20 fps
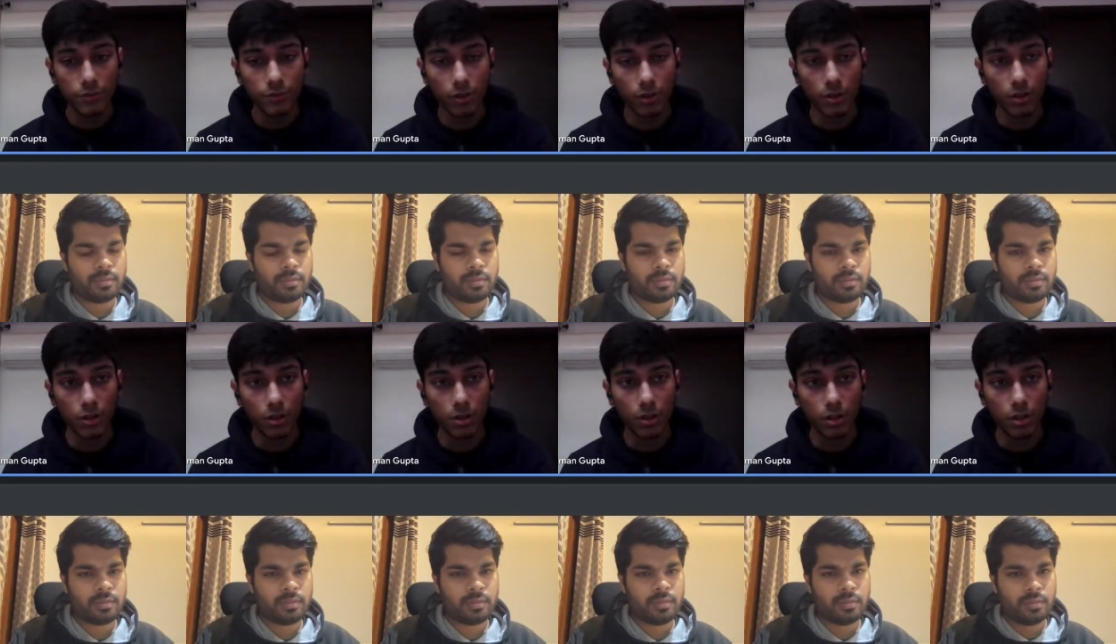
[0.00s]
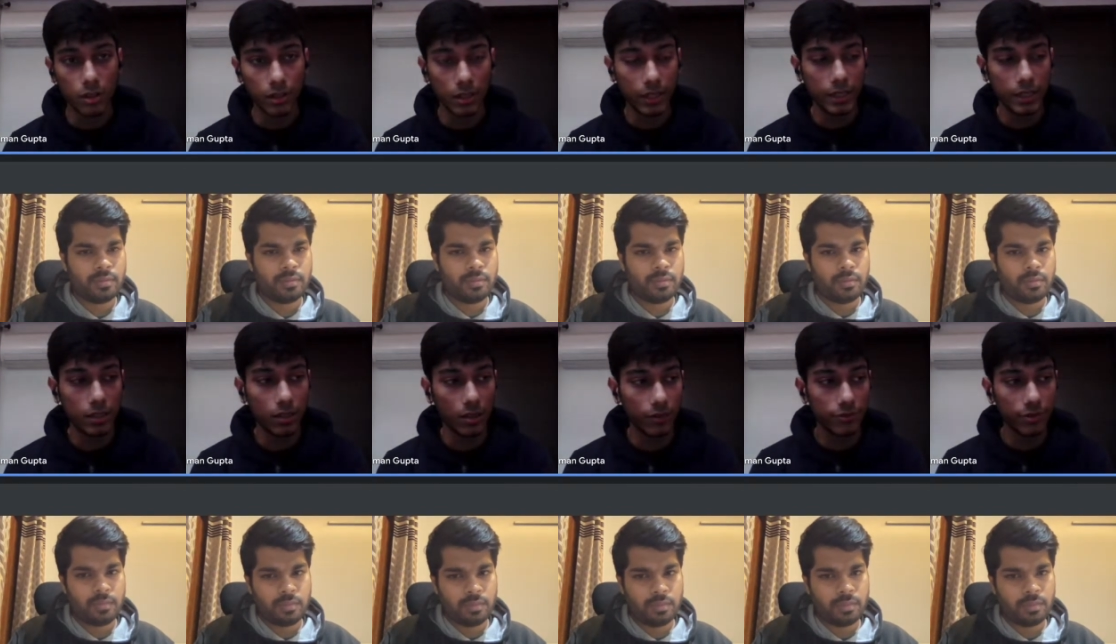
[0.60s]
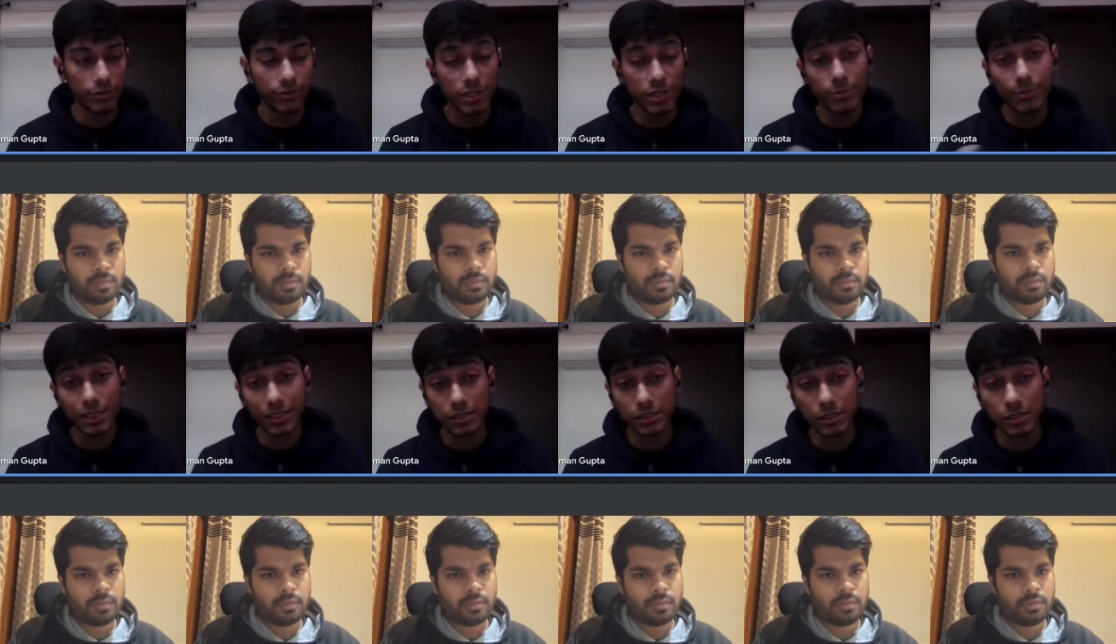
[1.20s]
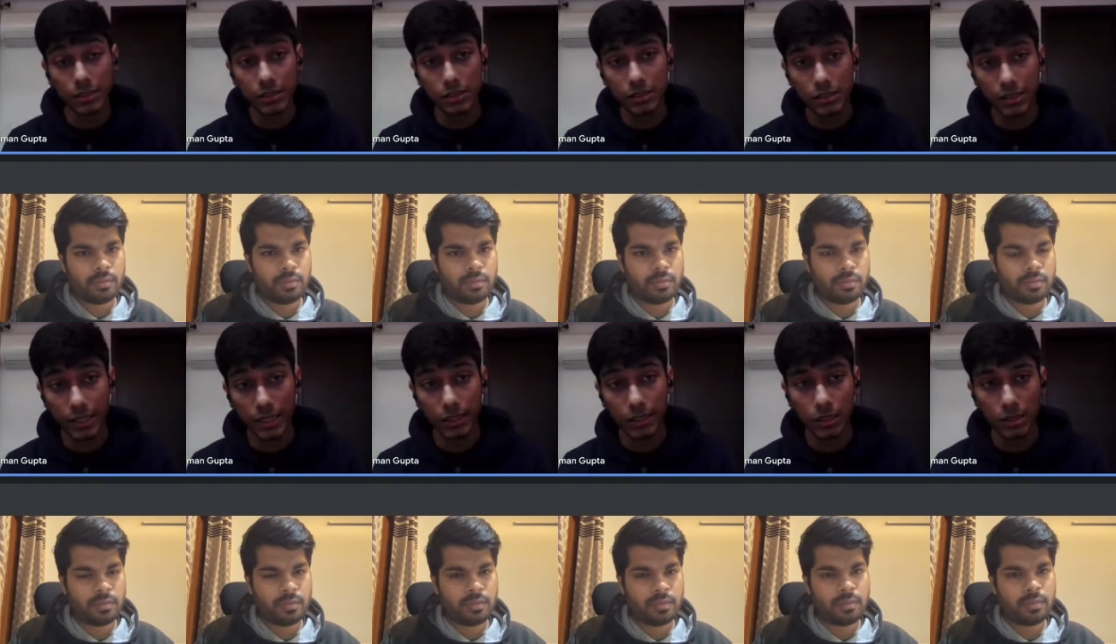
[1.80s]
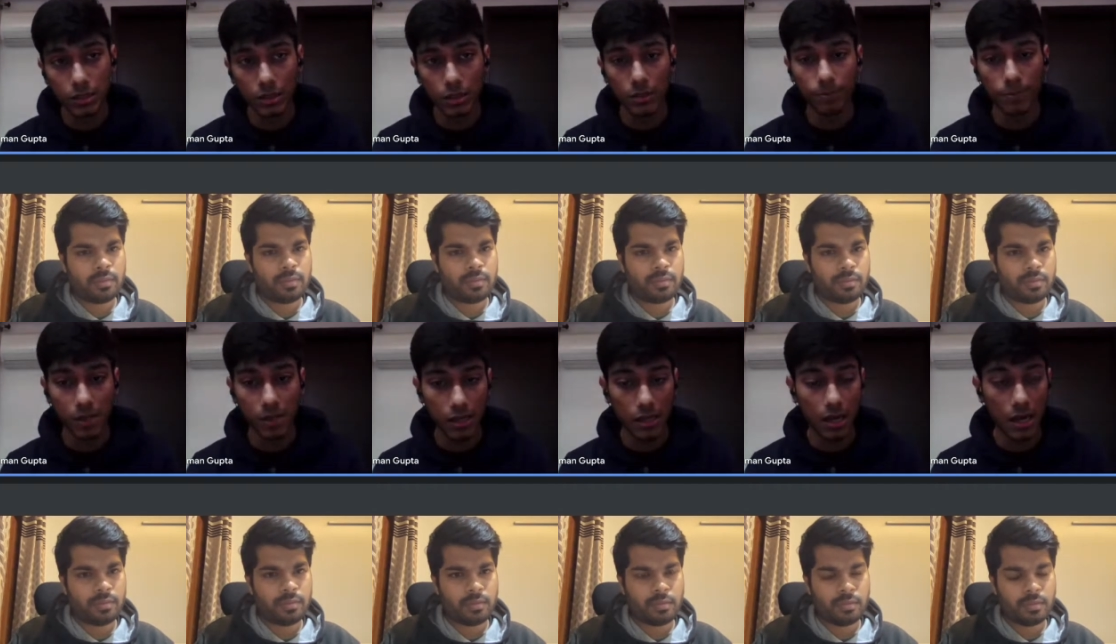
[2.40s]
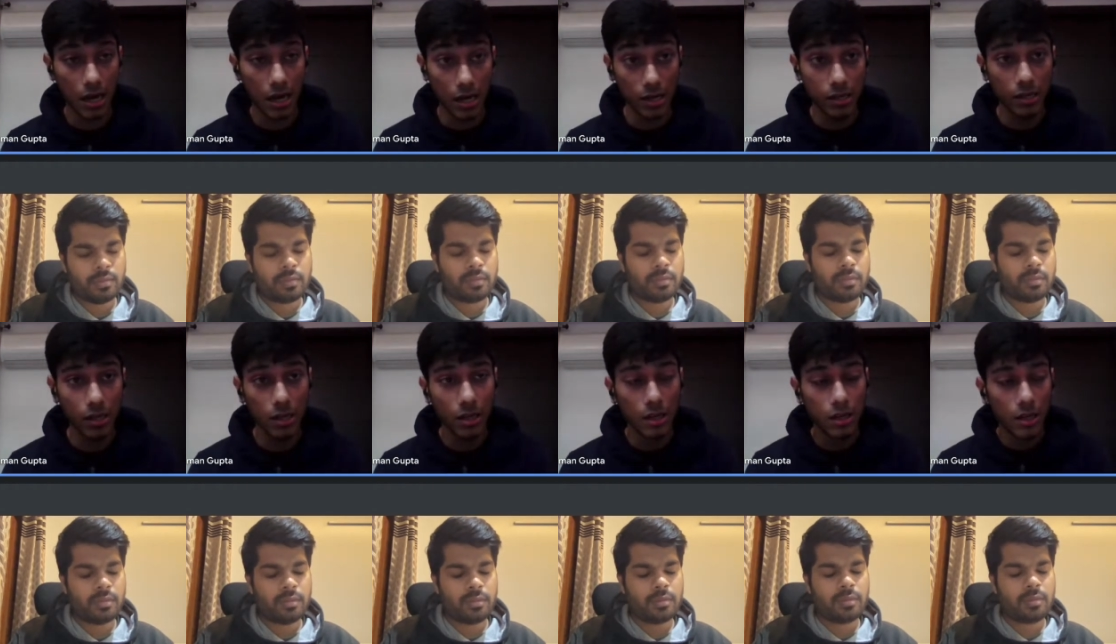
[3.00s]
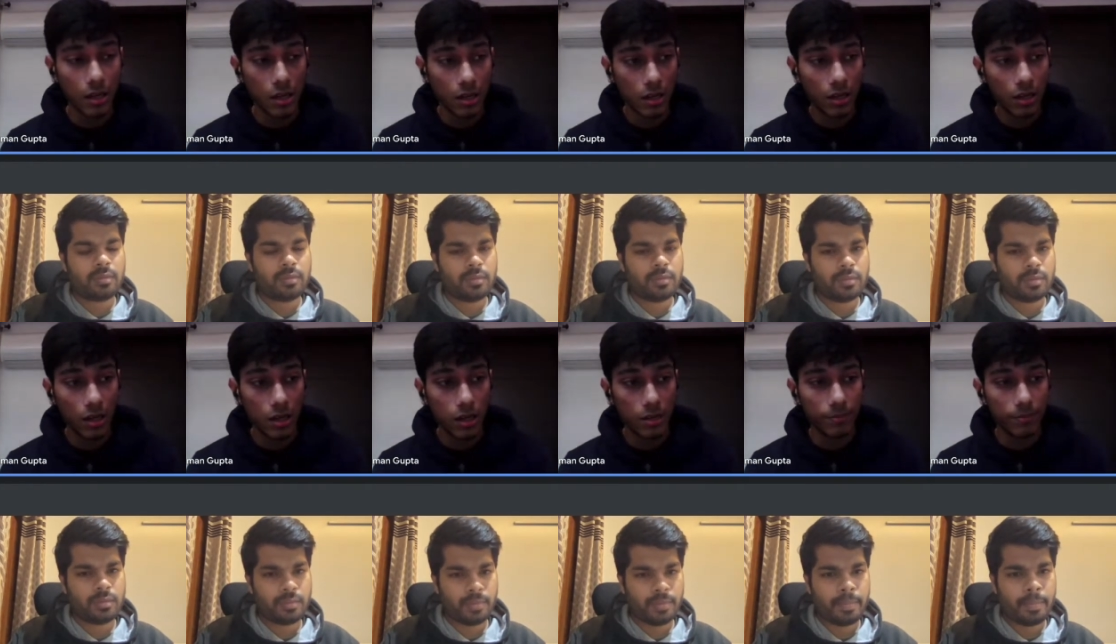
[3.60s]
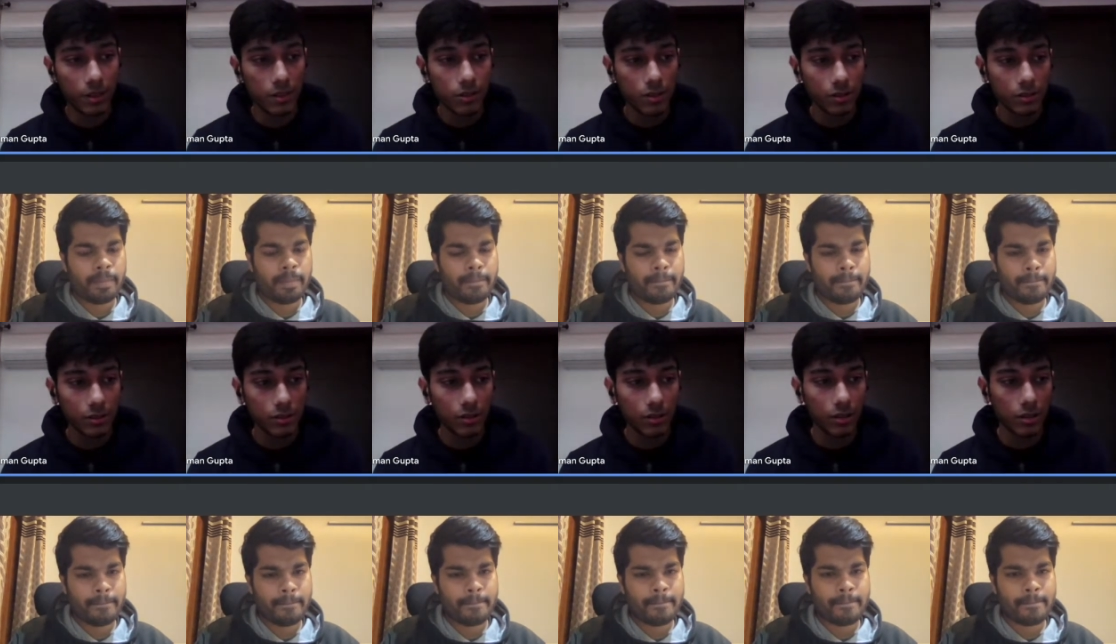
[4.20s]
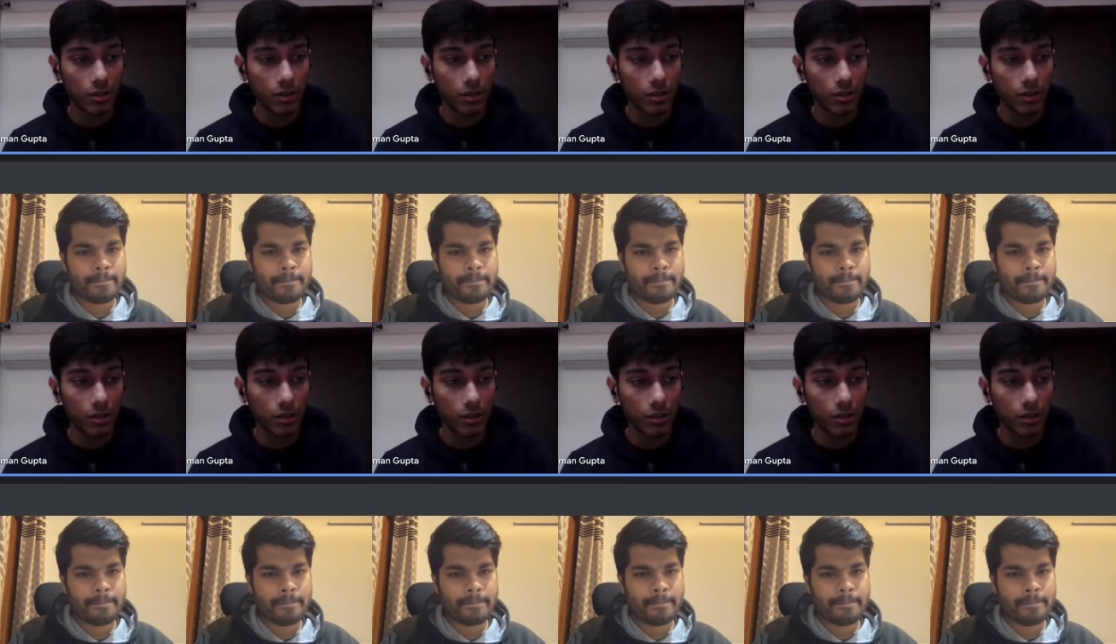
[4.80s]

Speaker 1: for like 50 messages sent per hour, because